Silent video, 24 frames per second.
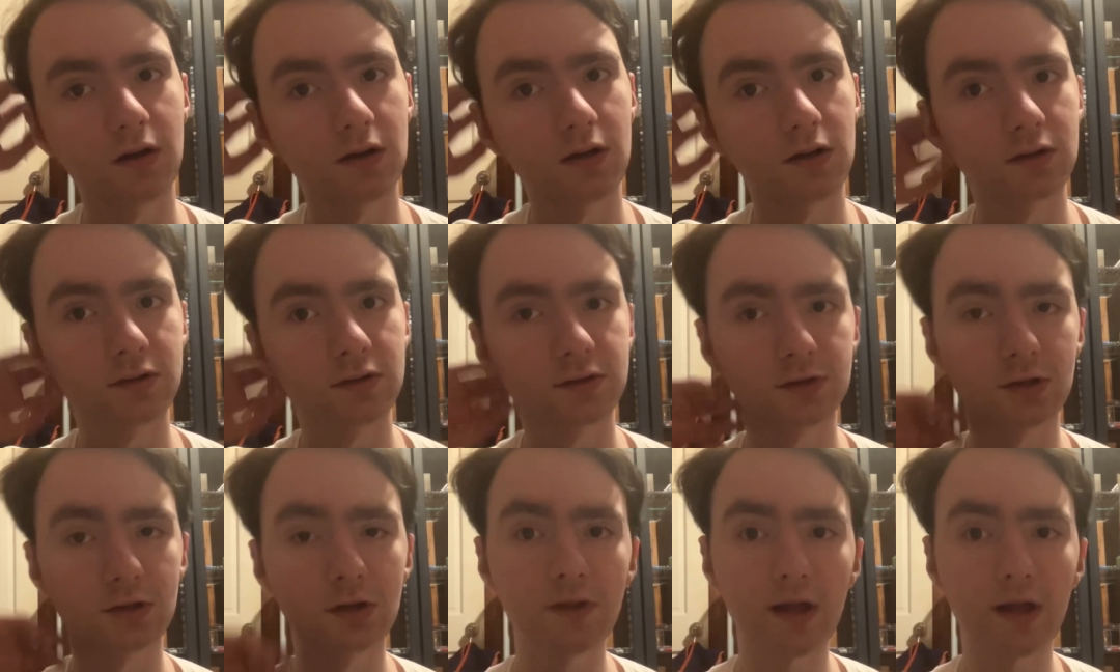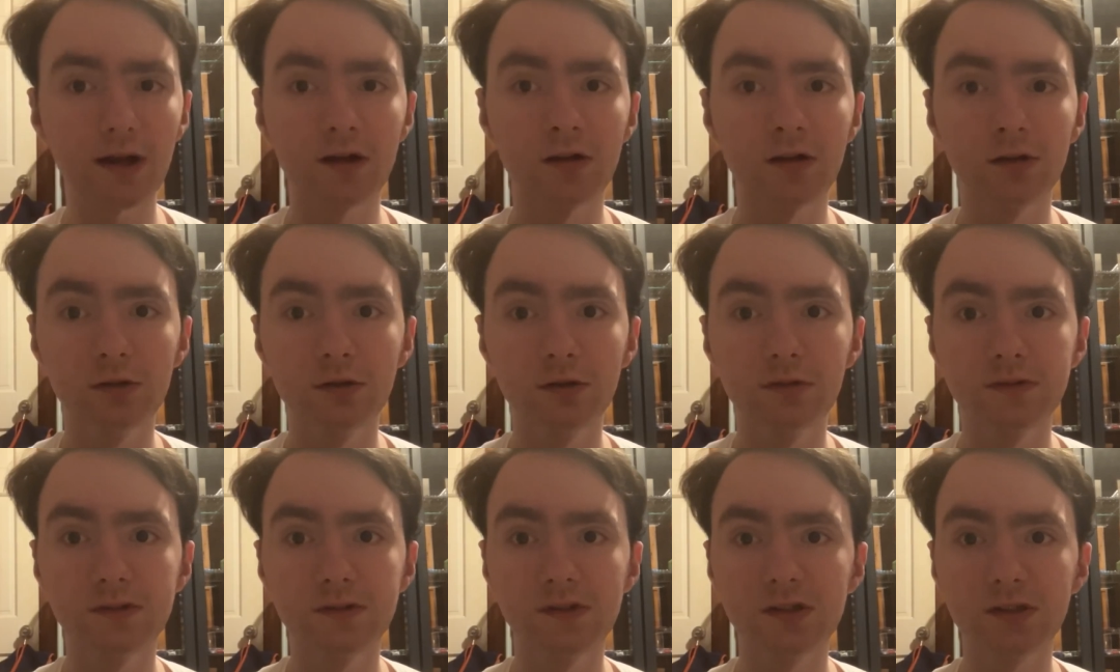So that
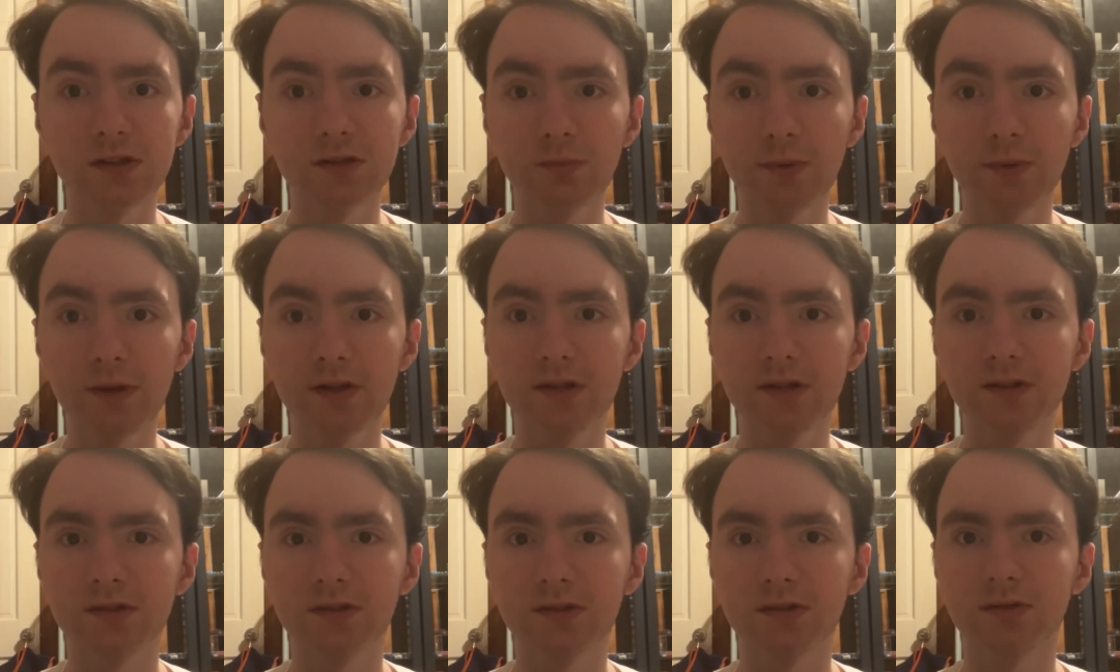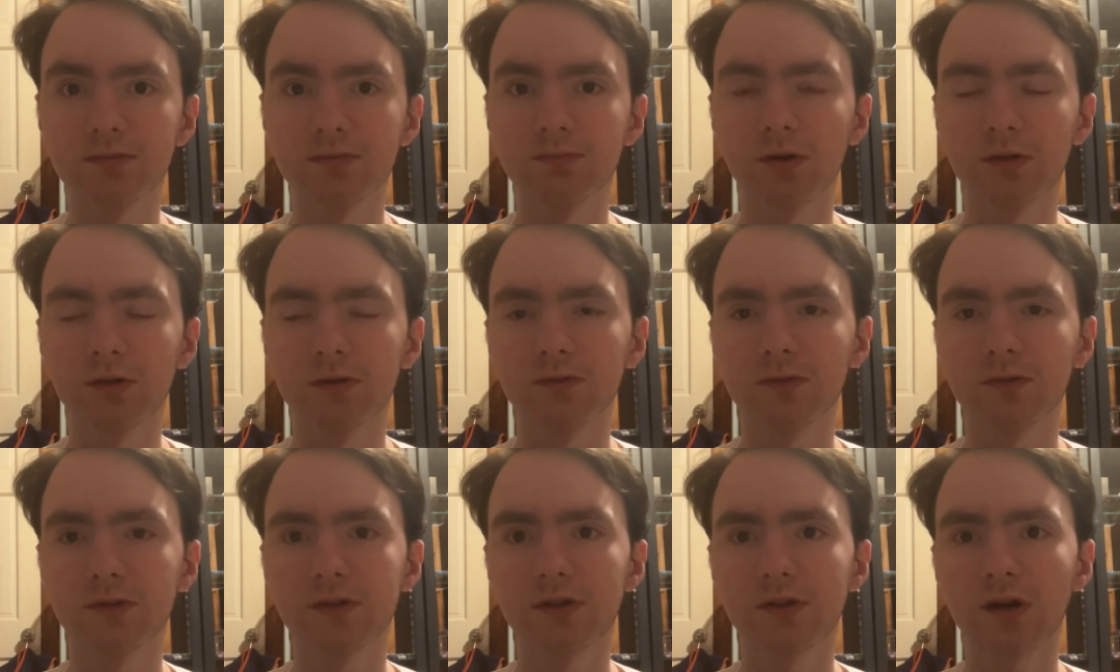concludes this week's
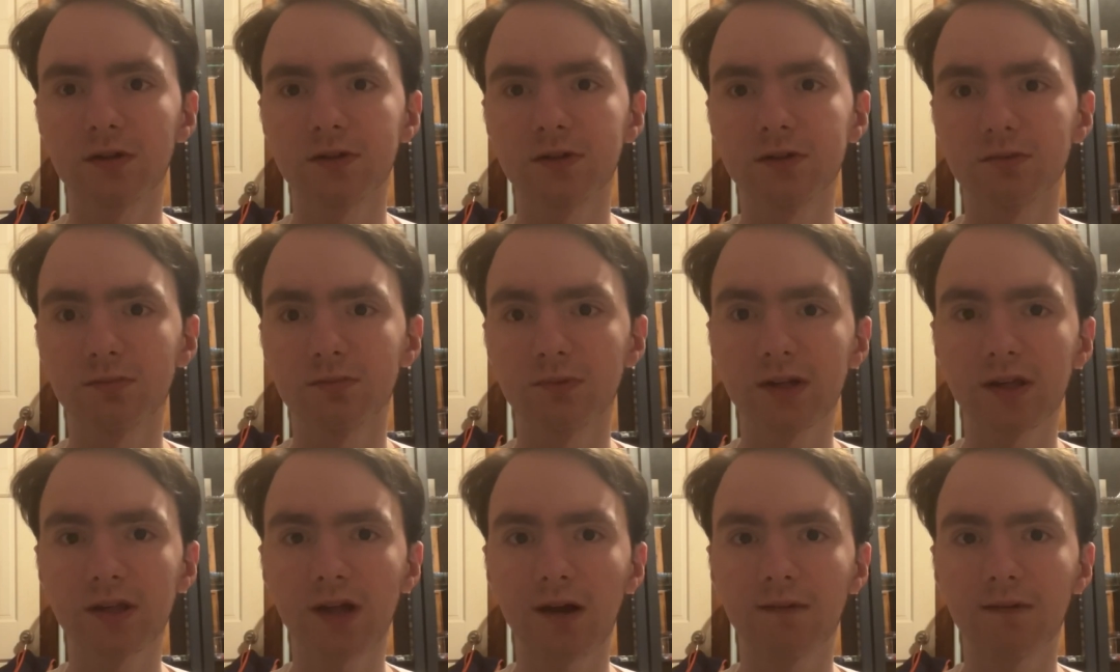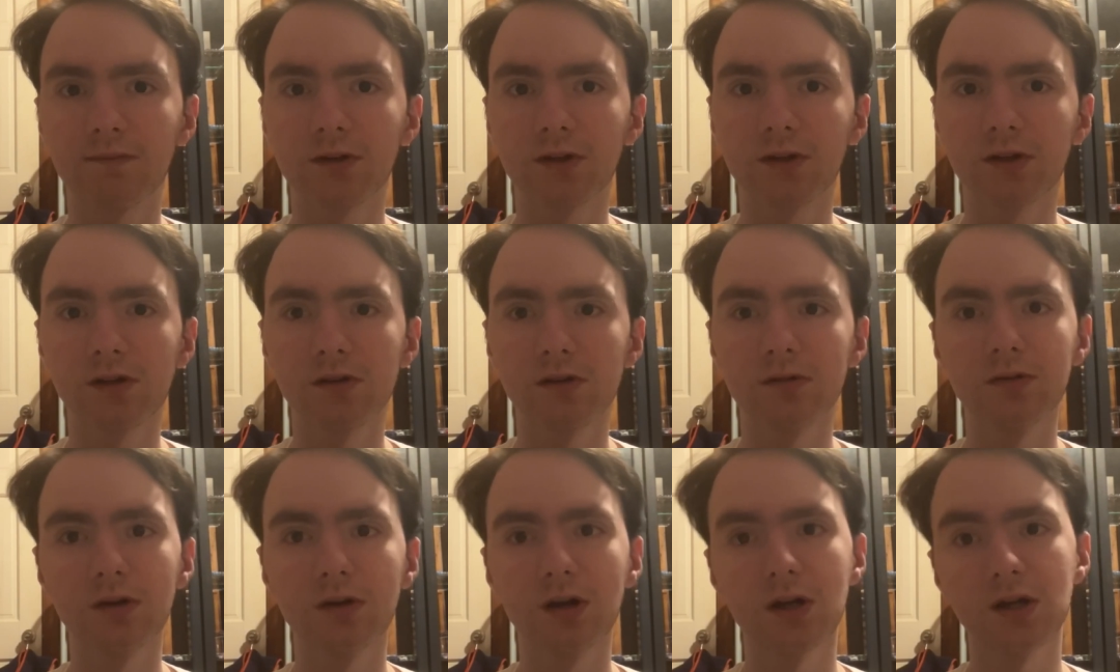post-race sponsor recap
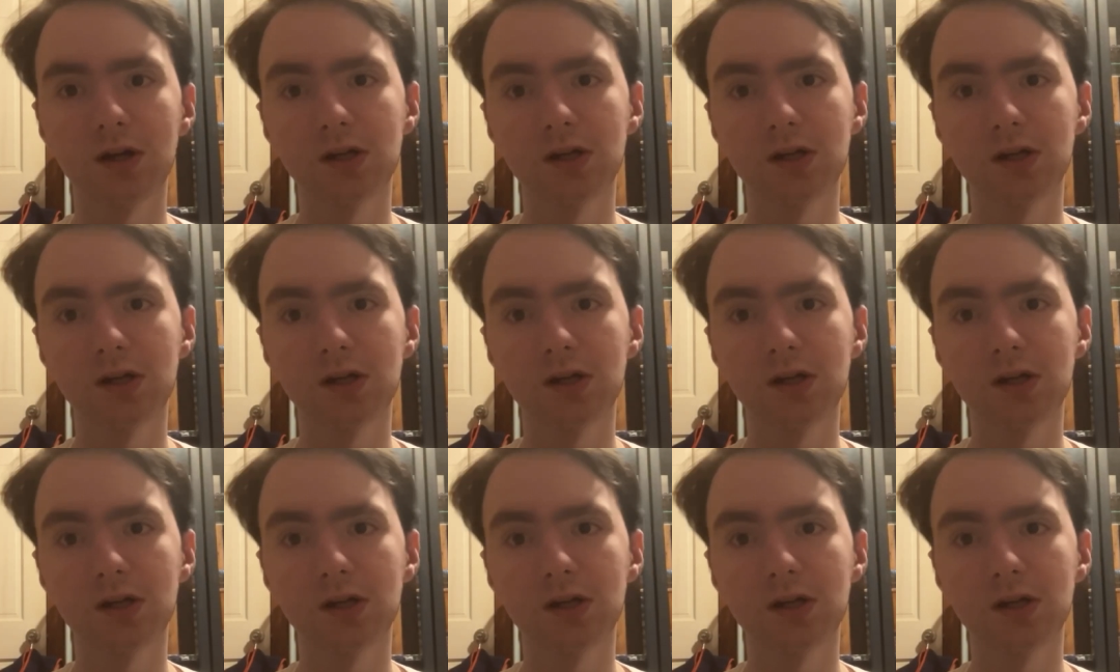video.